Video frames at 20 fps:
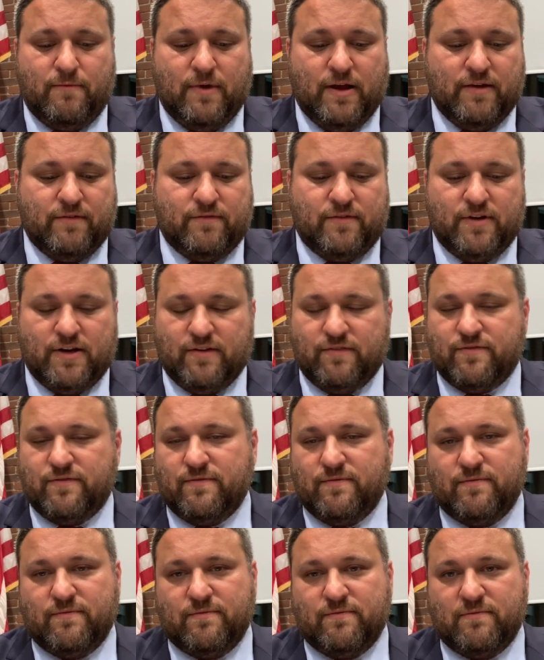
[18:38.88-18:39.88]

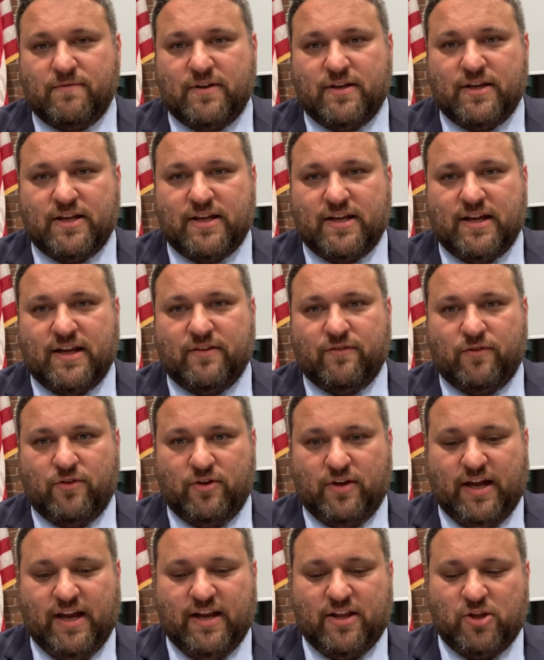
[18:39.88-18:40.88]

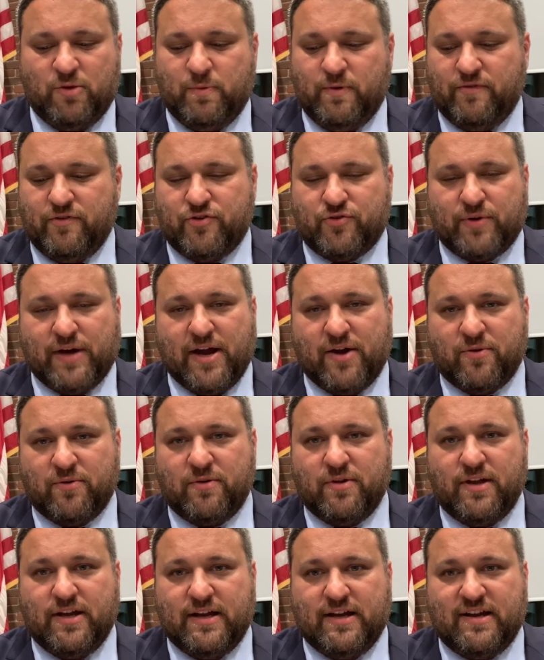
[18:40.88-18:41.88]
had a little bit of a
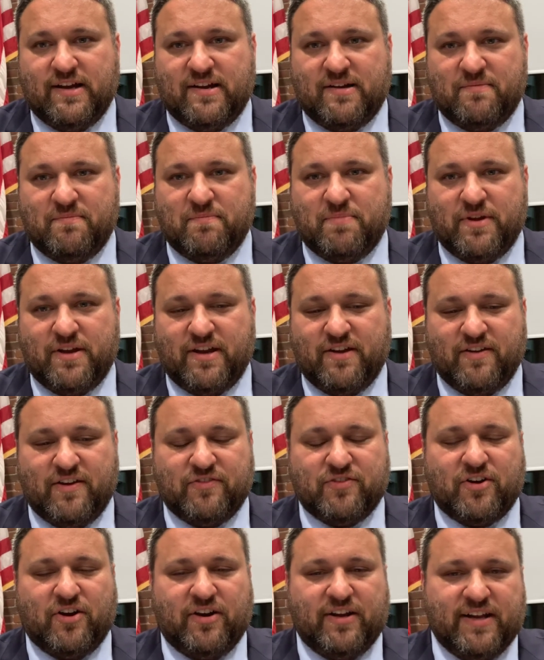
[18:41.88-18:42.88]
drought, but
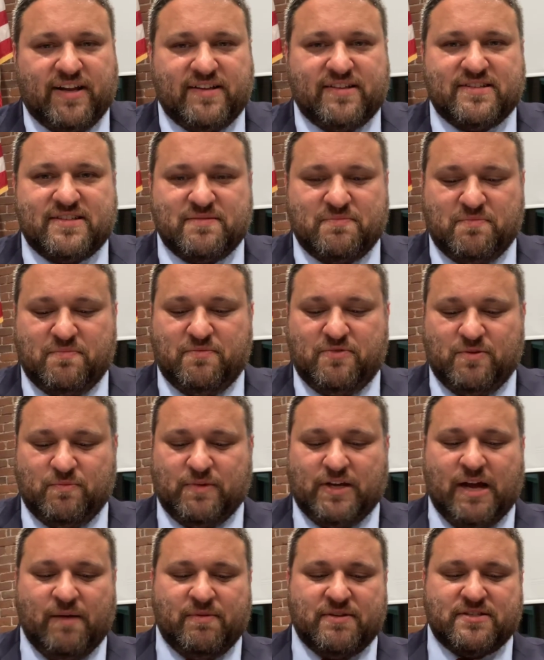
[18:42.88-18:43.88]
I've started to get some
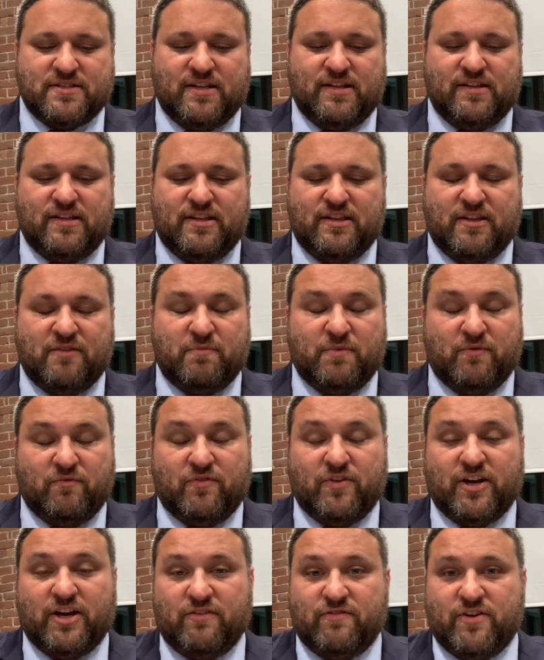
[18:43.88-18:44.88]
comments lately, and they've been
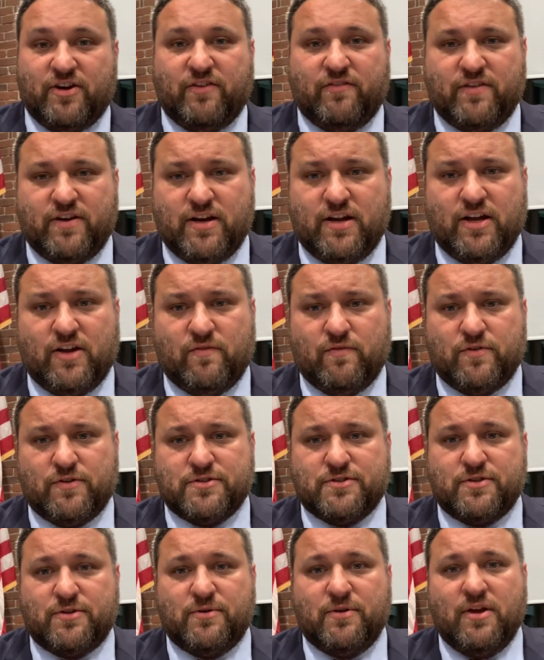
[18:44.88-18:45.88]
very, very, very helpful.
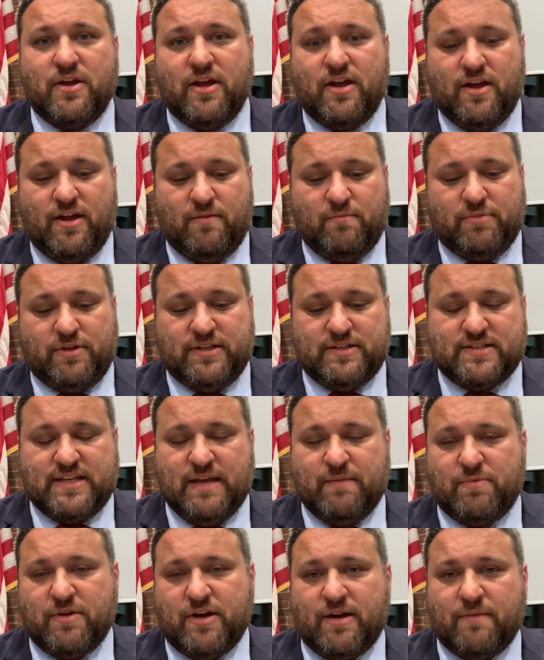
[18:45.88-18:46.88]
So please
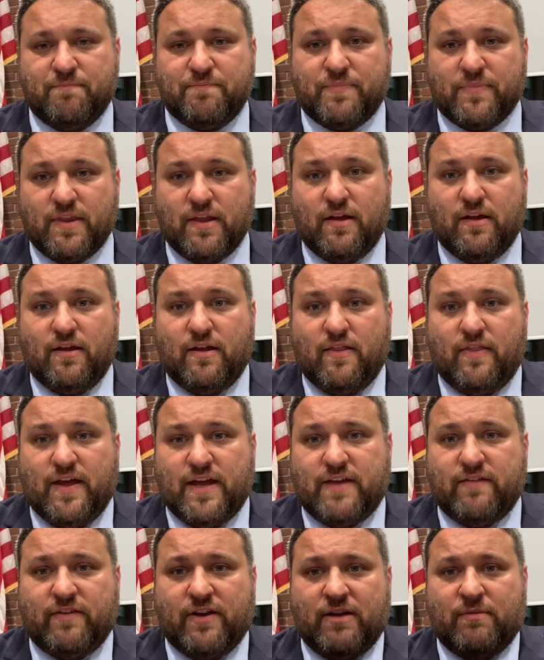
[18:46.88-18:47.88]
keep it up.
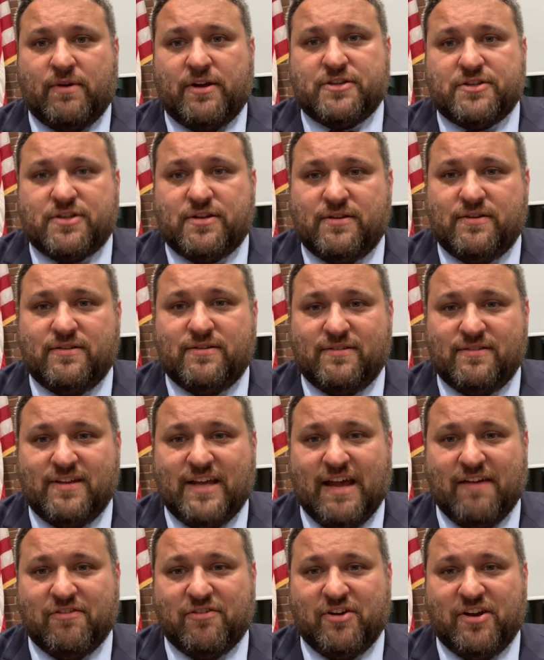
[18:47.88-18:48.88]
Thank you very much.
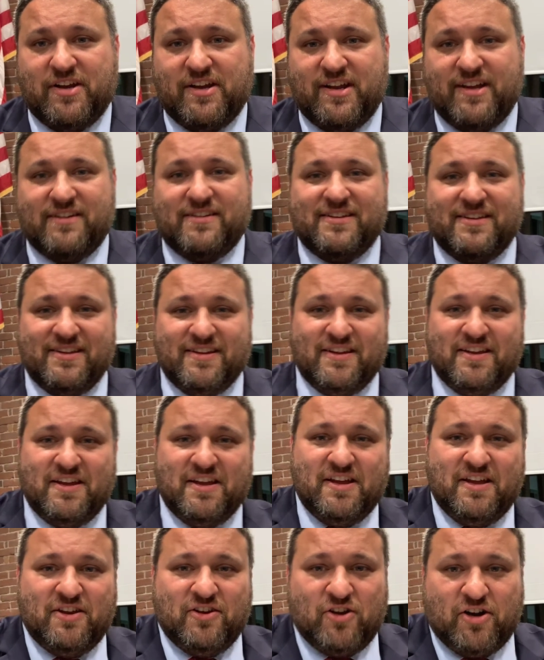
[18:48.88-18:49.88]
Have a great night.
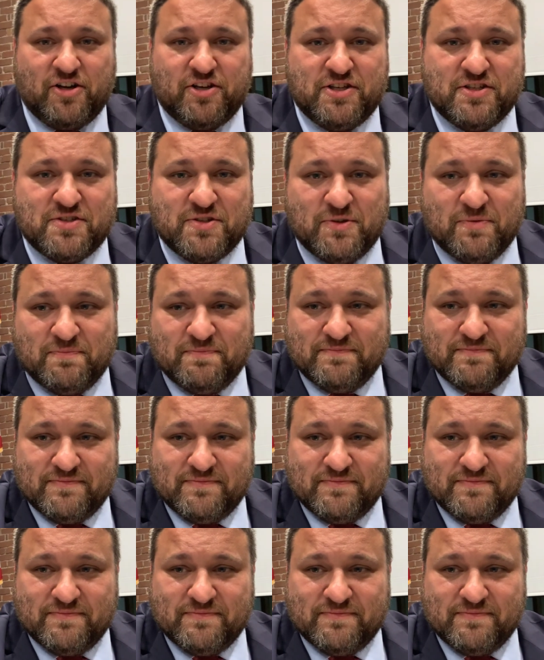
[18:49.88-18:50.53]
Talk to you soon.